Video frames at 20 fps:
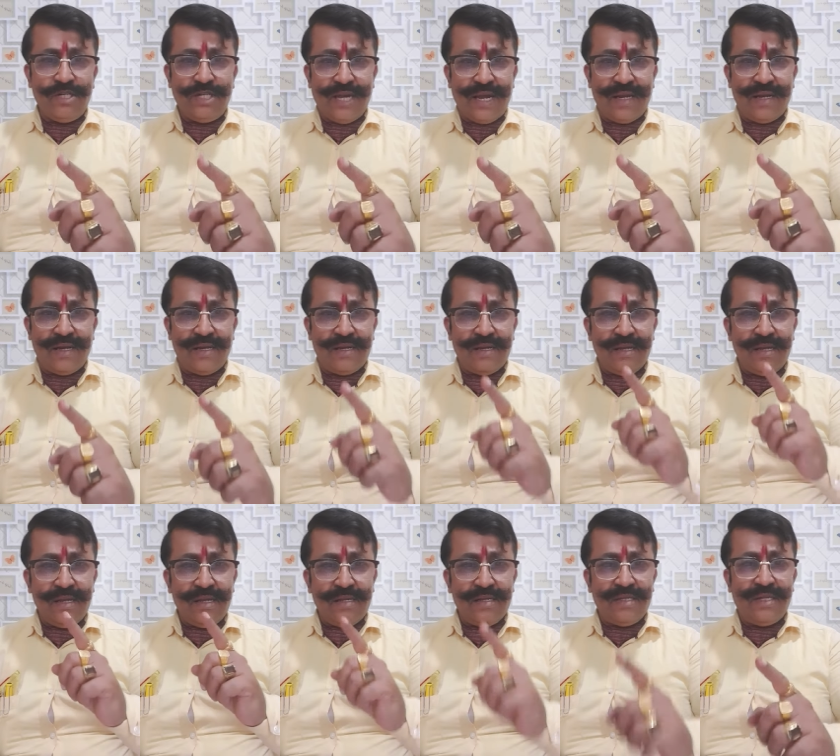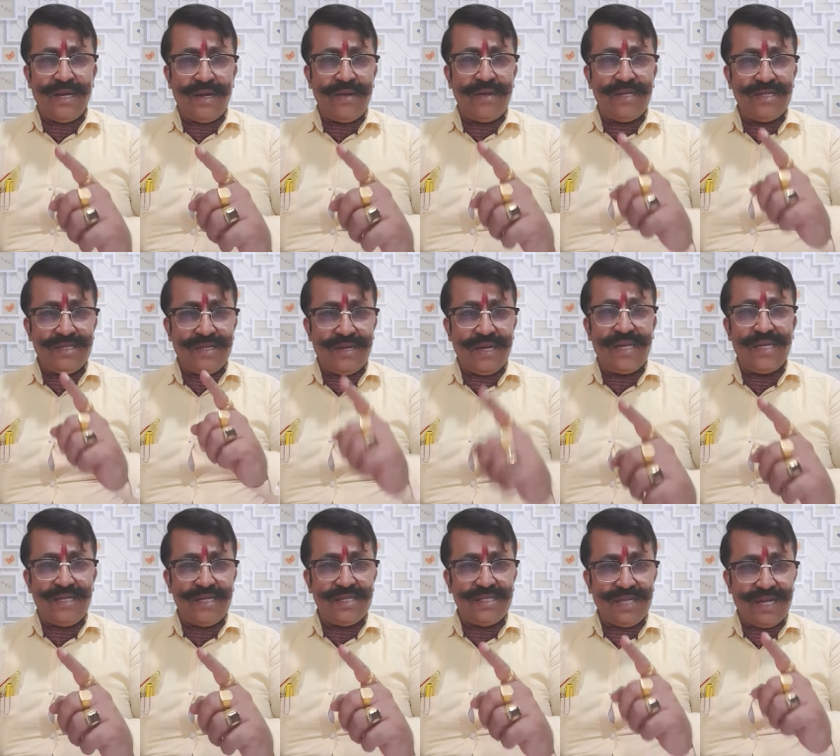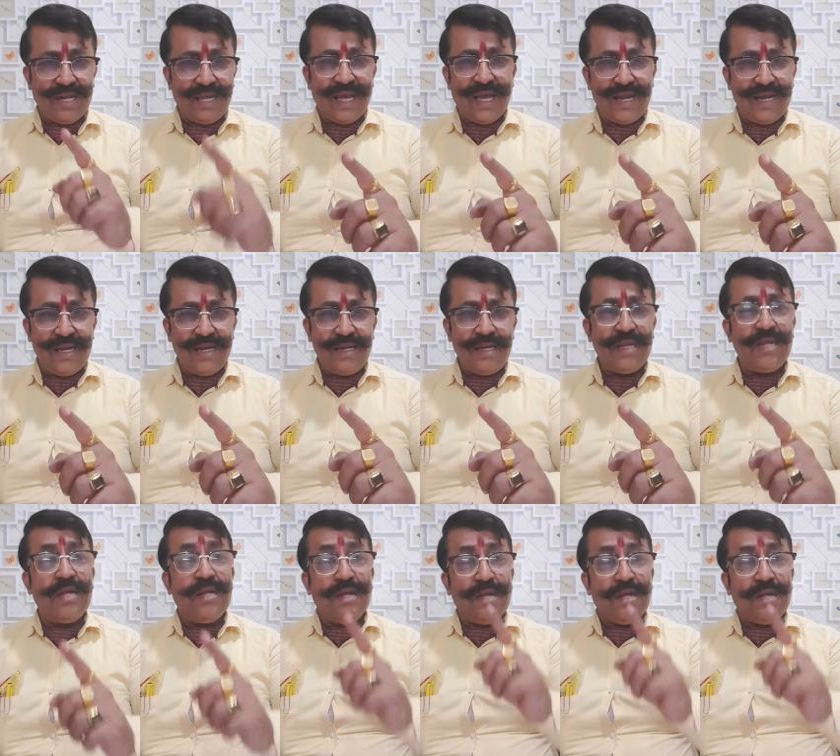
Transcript: channel, Generous, Gracious and Gallant.